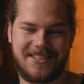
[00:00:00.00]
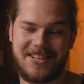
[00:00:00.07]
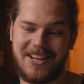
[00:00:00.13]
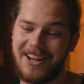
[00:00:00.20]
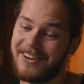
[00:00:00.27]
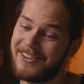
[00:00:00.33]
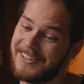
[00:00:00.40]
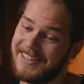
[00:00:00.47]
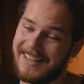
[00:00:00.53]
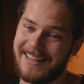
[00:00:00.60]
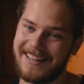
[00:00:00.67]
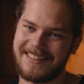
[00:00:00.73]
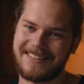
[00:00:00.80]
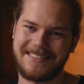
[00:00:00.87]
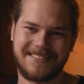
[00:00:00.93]
So
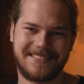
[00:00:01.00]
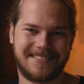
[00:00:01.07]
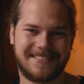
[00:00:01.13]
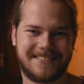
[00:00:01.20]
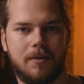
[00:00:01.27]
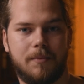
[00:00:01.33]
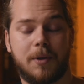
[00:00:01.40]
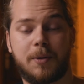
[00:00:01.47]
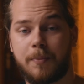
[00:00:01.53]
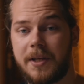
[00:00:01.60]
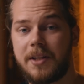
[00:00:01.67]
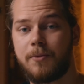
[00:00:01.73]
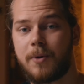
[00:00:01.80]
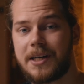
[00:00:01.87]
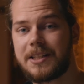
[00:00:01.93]
yeah, but
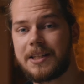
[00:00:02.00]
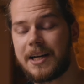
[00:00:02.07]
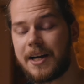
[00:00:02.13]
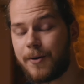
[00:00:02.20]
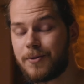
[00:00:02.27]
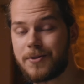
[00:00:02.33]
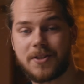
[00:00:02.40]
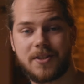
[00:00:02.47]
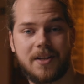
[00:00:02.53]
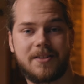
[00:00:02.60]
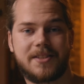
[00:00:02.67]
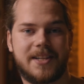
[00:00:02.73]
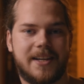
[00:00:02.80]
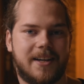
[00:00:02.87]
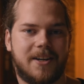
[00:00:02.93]
meanwhile, I will still
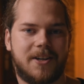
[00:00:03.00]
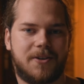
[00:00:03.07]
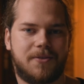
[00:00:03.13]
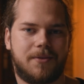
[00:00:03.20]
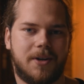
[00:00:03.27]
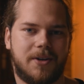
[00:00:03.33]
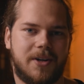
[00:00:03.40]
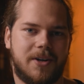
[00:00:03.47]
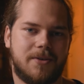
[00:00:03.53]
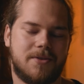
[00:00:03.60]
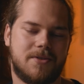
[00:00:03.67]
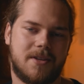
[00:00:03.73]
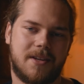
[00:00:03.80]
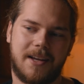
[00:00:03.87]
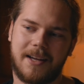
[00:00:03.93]
take other
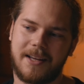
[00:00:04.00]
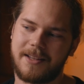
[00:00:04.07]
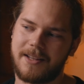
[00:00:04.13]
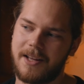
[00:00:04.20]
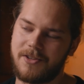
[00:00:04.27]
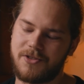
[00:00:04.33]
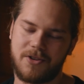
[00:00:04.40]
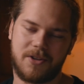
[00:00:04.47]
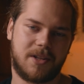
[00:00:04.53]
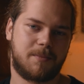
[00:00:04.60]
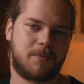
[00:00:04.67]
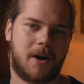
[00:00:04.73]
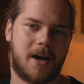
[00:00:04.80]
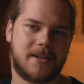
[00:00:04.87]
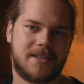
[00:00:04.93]
photos and enjoy the
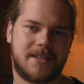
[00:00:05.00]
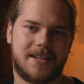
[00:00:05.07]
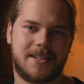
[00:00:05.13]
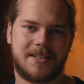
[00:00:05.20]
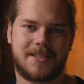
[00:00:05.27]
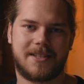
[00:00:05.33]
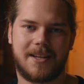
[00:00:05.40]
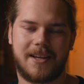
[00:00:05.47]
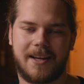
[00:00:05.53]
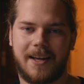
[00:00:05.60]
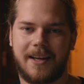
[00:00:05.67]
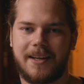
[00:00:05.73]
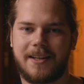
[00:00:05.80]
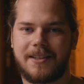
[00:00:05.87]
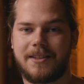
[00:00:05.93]
process
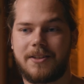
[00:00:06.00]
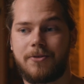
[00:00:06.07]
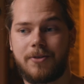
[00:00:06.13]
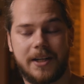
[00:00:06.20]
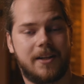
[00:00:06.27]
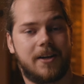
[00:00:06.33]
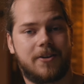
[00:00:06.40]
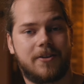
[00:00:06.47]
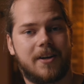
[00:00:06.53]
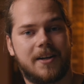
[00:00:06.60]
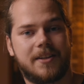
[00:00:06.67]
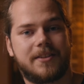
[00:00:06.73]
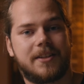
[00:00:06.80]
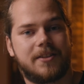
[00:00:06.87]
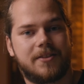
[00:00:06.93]
and create other
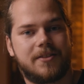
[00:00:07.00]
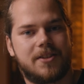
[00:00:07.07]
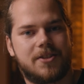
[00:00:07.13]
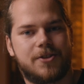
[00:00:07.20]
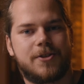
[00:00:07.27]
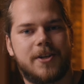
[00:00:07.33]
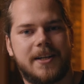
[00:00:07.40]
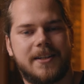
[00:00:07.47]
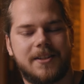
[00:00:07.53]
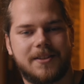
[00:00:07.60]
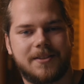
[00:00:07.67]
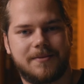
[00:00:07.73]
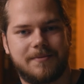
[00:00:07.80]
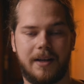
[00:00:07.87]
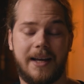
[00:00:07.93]
content on this channel.
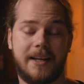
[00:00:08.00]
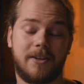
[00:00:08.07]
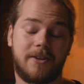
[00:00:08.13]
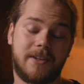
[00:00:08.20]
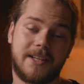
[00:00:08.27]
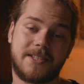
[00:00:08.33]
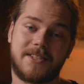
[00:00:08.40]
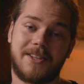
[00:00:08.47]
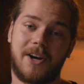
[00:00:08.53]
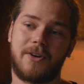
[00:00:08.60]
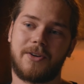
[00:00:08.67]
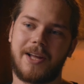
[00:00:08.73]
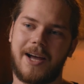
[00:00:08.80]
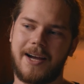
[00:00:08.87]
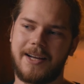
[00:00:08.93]
And on this
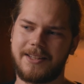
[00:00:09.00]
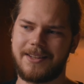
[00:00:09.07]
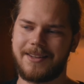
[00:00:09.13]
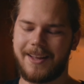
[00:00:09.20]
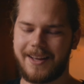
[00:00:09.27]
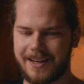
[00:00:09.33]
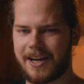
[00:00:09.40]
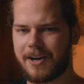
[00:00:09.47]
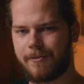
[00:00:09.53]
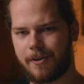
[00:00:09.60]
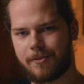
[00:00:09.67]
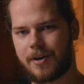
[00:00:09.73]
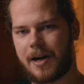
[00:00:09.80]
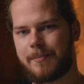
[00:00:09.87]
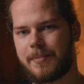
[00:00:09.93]
note, I think I
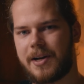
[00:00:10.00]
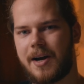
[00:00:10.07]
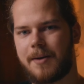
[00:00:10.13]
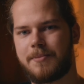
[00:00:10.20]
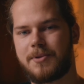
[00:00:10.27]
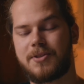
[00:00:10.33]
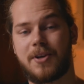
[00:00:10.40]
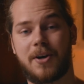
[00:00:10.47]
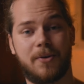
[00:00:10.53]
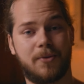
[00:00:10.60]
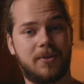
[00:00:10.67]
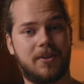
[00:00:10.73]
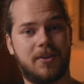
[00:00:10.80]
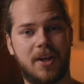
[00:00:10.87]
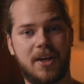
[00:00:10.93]
will wrap it up. So
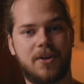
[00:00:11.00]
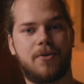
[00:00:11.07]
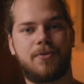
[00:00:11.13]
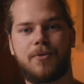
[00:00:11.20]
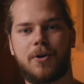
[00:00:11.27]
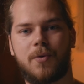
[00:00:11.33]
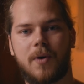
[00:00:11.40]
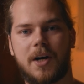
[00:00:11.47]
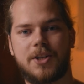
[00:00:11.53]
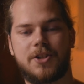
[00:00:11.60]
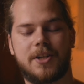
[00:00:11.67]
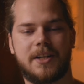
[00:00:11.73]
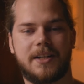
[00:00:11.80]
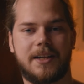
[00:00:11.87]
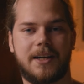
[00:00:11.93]
thank you for
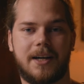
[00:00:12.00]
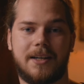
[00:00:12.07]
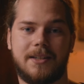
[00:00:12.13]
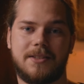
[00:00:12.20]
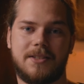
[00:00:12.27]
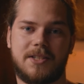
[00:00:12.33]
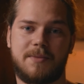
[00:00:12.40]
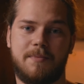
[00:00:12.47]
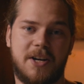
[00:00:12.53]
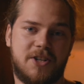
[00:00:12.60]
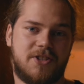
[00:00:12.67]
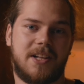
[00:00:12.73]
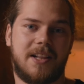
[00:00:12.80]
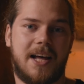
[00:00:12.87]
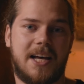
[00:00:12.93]
watching, smash
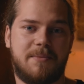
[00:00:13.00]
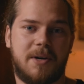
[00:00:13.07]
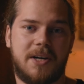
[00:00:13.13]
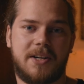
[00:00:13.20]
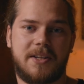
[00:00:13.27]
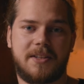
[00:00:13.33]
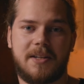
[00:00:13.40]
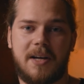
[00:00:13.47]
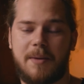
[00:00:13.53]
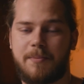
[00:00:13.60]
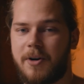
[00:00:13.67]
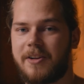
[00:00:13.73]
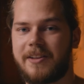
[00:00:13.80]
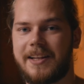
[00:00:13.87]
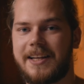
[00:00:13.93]
the like button,
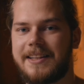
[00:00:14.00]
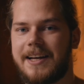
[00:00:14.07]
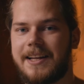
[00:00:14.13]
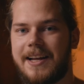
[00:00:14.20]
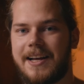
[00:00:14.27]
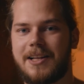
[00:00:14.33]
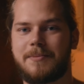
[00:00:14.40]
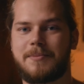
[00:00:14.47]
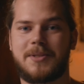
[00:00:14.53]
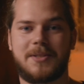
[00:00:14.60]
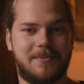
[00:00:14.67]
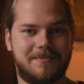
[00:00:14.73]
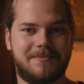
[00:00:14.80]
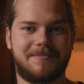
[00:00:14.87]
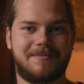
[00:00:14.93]
apparently that helps.
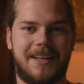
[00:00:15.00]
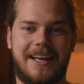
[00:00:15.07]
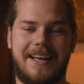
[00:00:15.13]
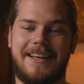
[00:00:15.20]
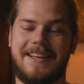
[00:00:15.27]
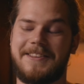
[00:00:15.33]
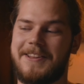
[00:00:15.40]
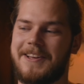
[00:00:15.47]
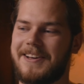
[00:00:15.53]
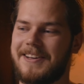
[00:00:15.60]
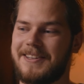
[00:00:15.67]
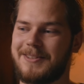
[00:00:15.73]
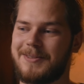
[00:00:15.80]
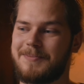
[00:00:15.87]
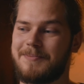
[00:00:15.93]
And
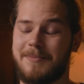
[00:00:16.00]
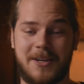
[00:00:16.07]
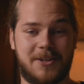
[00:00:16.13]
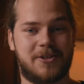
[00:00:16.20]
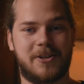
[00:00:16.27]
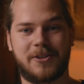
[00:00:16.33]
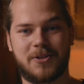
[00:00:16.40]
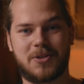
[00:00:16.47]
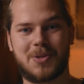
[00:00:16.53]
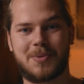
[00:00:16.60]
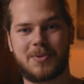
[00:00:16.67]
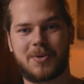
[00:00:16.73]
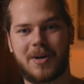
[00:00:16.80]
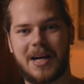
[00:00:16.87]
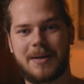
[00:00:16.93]
uh, make sure to
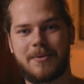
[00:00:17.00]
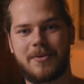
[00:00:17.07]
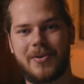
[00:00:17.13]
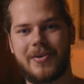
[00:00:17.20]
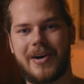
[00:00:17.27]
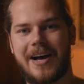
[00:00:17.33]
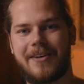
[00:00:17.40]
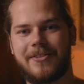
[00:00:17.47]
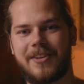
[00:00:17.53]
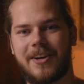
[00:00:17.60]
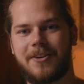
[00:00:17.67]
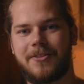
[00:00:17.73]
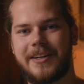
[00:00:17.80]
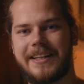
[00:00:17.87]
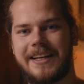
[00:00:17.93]
subscribe if you haven't
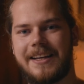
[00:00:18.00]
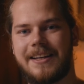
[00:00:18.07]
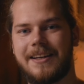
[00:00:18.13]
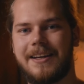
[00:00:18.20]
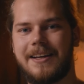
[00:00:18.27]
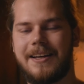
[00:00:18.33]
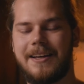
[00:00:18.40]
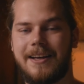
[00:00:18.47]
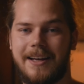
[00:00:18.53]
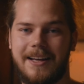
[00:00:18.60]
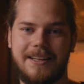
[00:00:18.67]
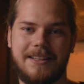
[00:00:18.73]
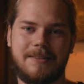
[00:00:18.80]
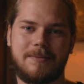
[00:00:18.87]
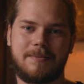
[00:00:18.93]
already
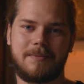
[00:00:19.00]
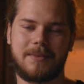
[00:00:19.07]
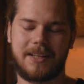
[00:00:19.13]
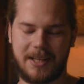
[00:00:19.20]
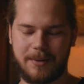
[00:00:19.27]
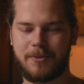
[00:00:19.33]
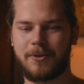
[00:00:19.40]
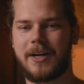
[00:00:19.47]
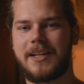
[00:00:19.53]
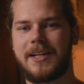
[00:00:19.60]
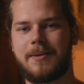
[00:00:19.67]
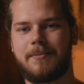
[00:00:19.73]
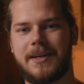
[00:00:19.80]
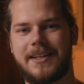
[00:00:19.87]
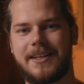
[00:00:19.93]
and keep
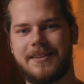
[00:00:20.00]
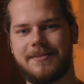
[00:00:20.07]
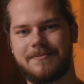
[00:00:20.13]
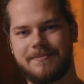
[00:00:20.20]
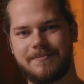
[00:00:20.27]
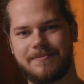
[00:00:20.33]
creating buddy.